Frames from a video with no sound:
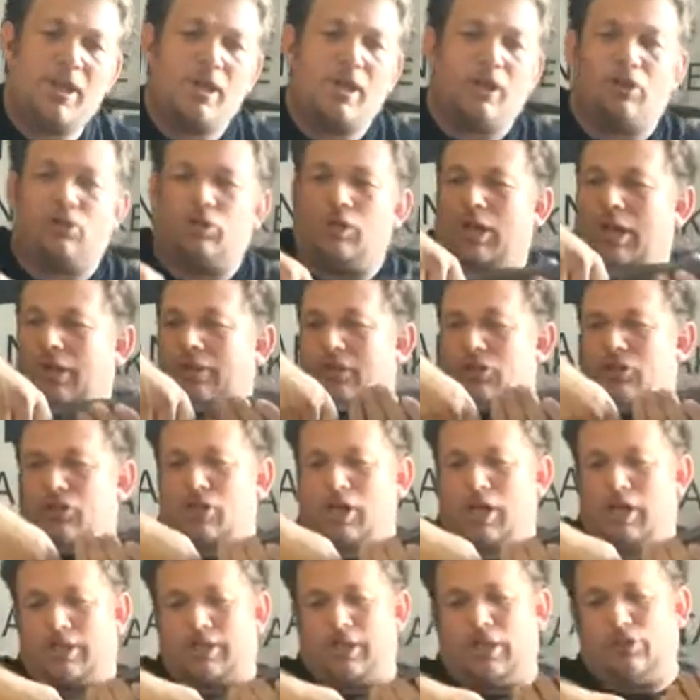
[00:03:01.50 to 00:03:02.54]
A lot of the
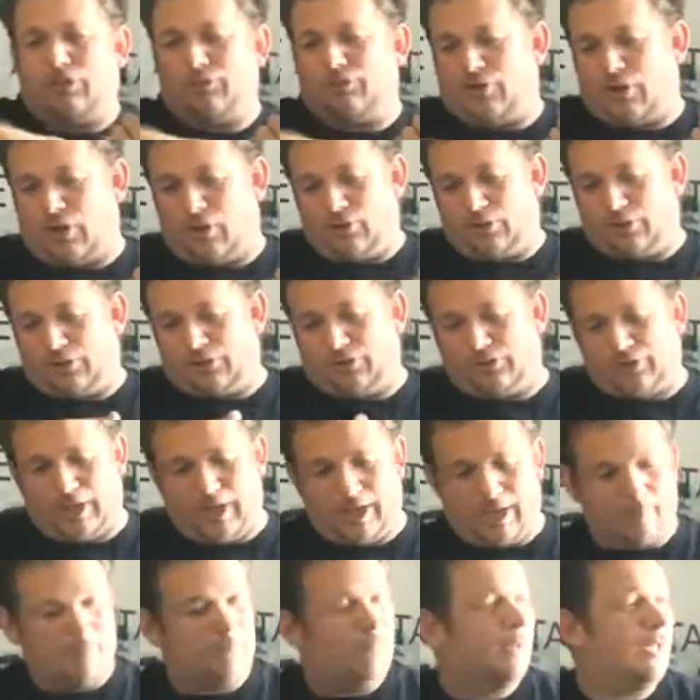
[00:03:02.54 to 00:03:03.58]
shotguns follow the
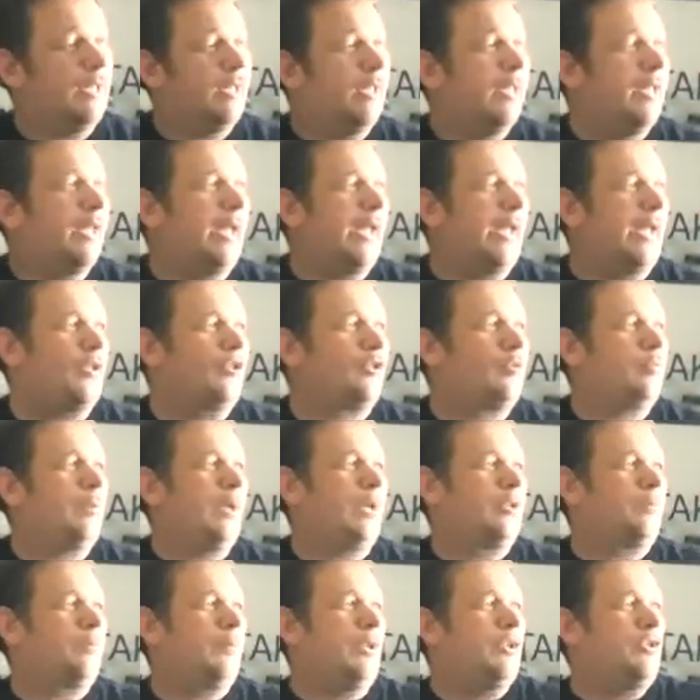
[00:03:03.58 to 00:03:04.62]
same
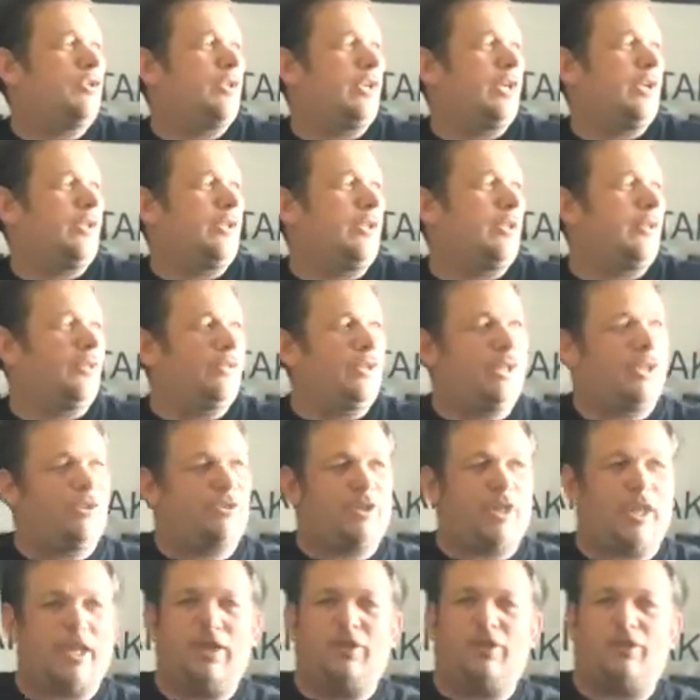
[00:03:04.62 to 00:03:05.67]
aspect, but generally in these
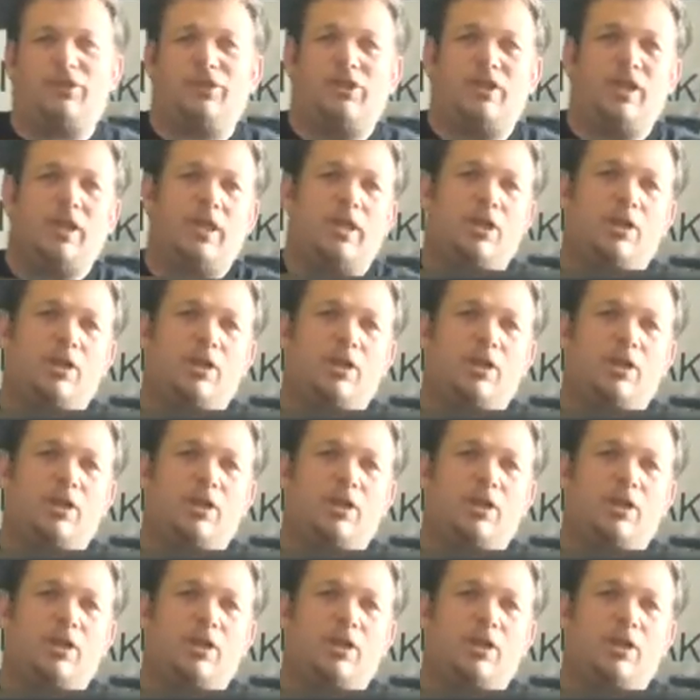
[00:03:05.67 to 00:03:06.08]
cases,